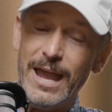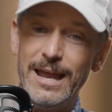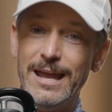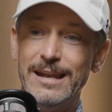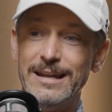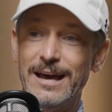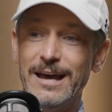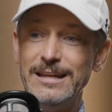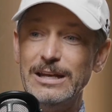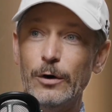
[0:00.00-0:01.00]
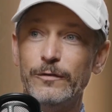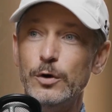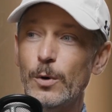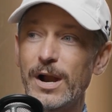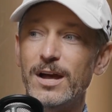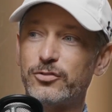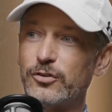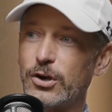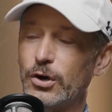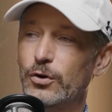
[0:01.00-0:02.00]
And if you were
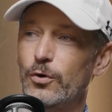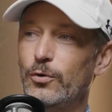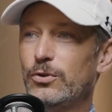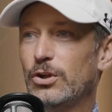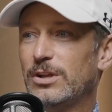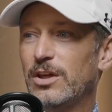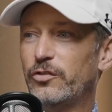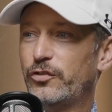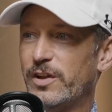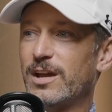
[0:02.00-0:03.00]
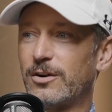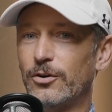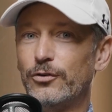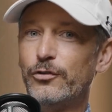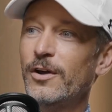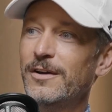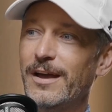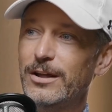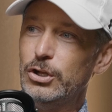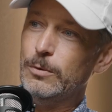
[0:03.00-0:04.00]
extra cool, you'd get stickers
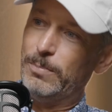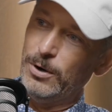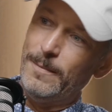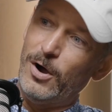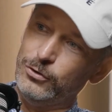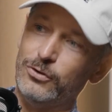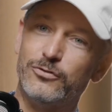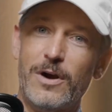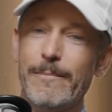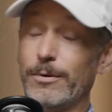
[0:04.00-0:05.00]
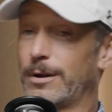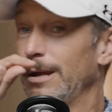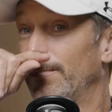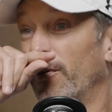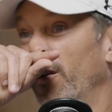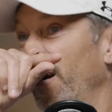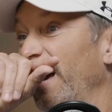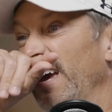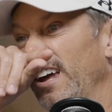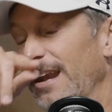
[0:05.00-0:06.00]
and you'd put them on your Trapper Keeper.
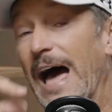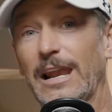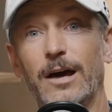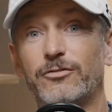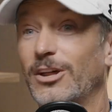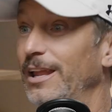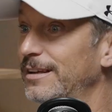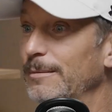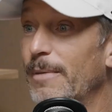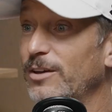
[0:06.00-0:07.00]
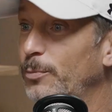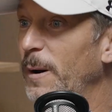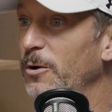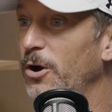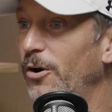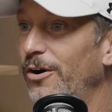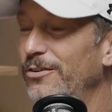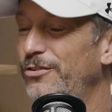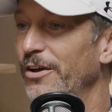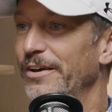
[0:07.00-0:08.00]
And I loved collecting baseball
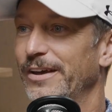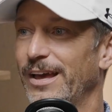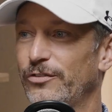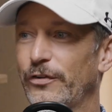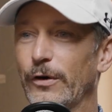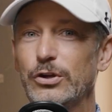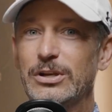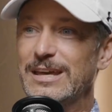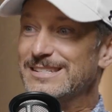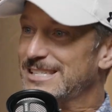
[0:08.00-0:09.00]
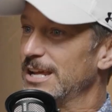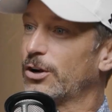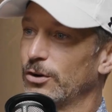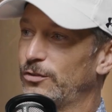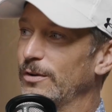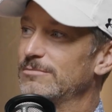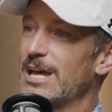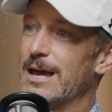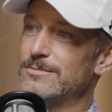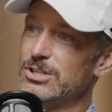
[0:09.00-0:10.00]
cards, and so you'd get stickers
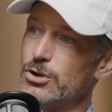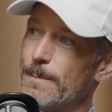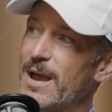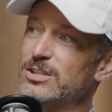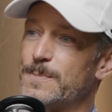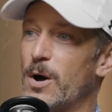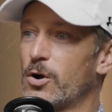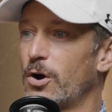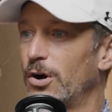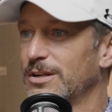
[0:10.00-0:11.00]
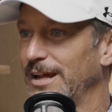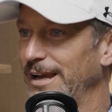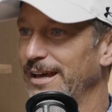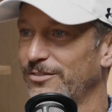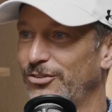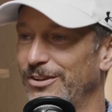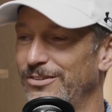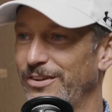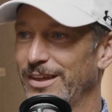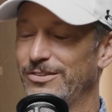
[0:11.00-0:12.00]
sometimes in your baseball card
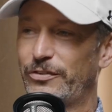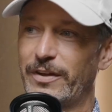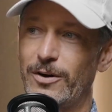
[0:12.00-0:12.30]
collections. And